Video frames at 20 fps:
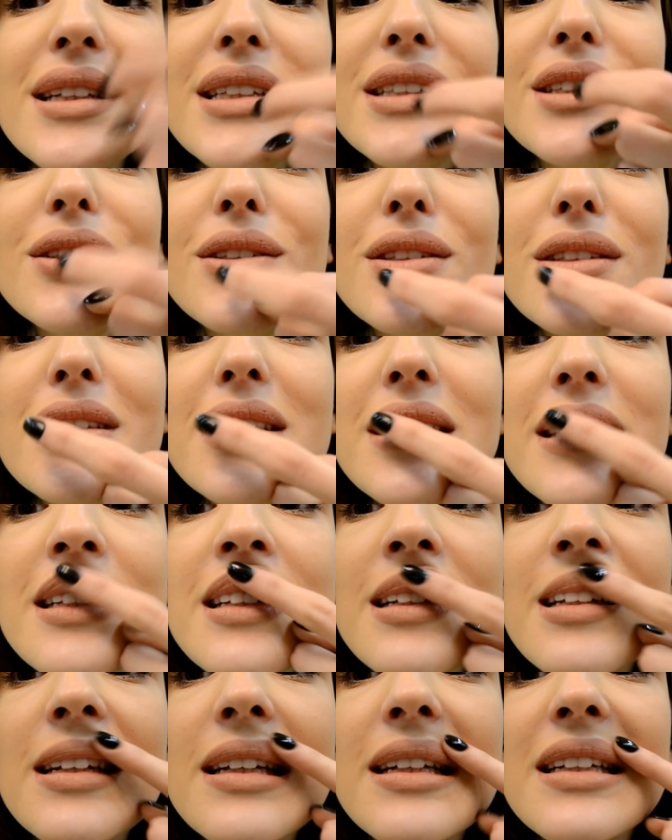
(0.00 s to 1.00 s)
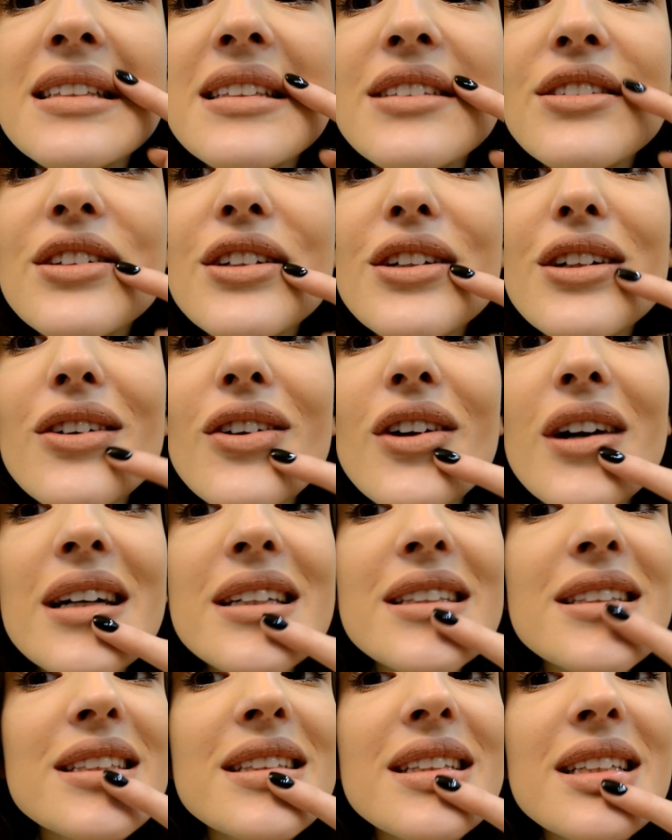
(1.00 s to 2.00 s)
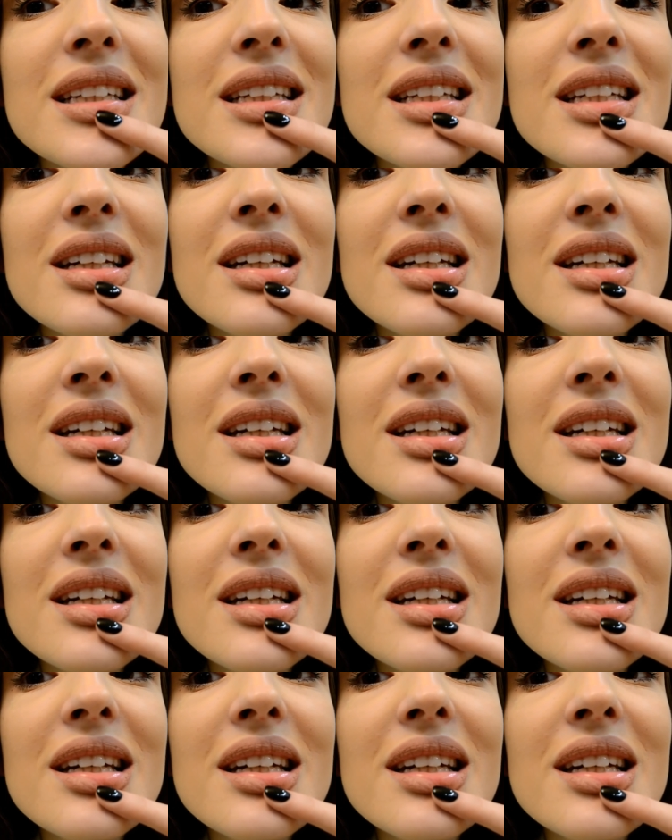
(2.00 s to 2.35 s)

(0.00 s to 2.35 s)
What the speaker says: do you see? It's crusty.